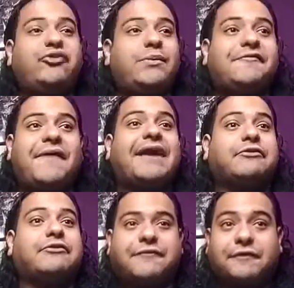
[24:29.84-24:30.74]
to be a
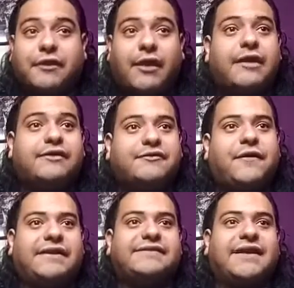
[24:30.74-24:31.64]
factory for the longest
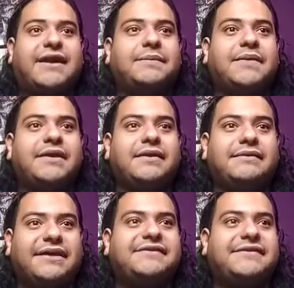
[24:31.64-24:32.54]
fucking time
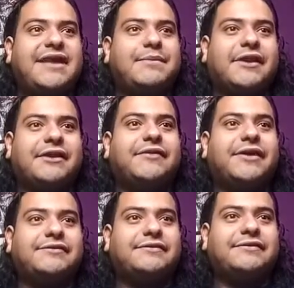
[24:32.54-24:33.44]
next to the M.
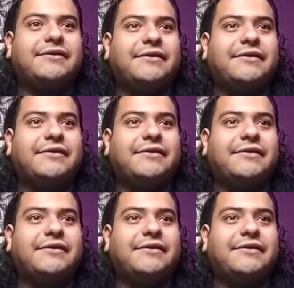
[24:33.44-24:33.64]
Rivas.